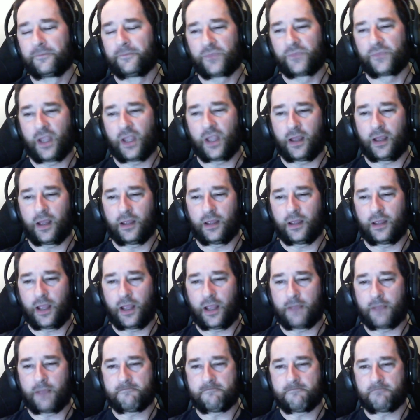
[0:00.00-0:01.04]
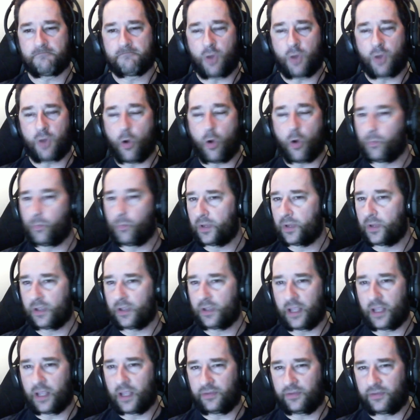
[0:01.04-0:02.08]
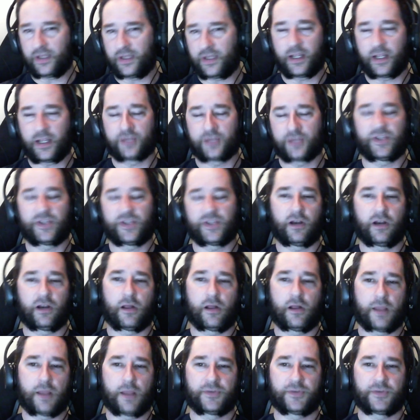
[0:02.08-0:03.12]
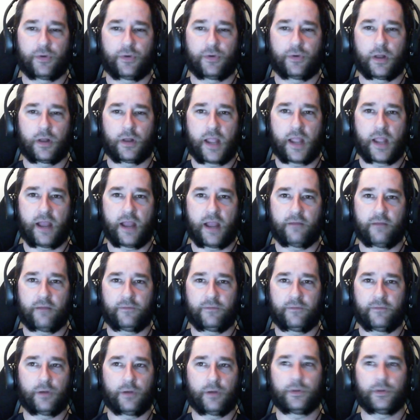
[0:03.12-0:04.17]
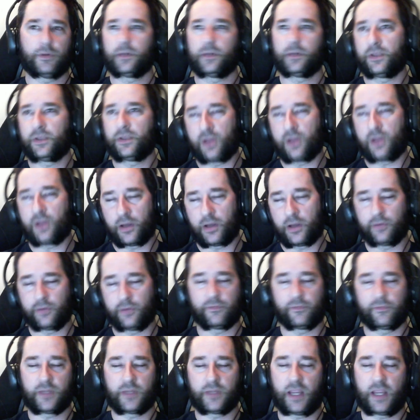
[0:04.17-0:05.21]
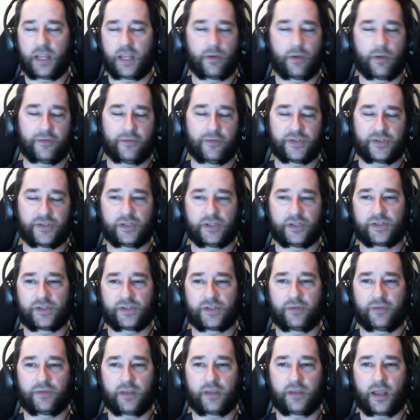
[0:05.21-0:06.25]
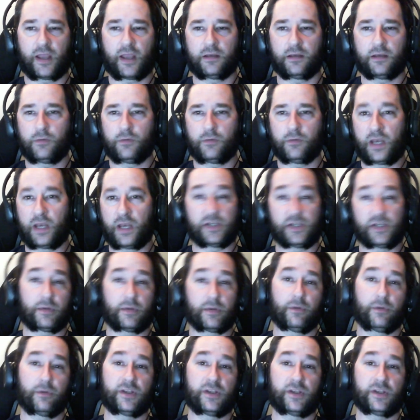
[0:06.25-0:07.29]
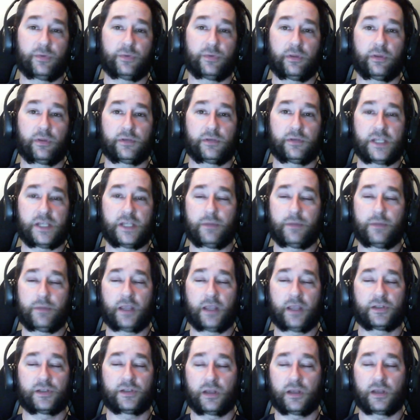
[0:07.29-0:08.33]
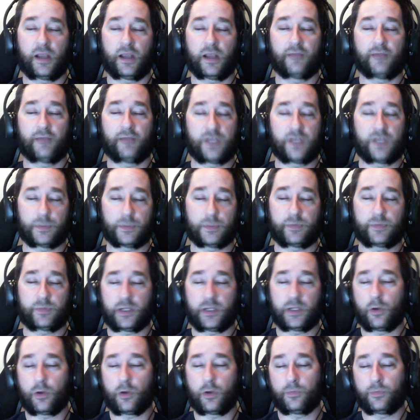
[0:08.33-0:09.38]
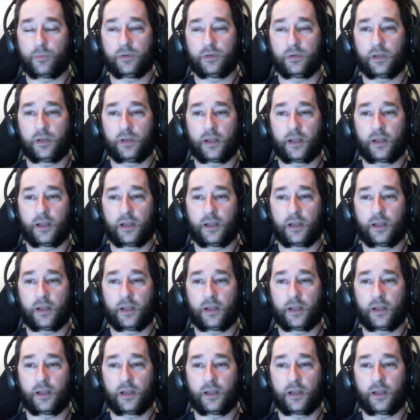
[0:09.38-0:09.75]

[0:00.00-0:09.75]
I think I can set it all up so I'll have, you'll get the audio from the game, obviously, and stuff like that. And anytime I race with teammates, then I have TeamSpeak open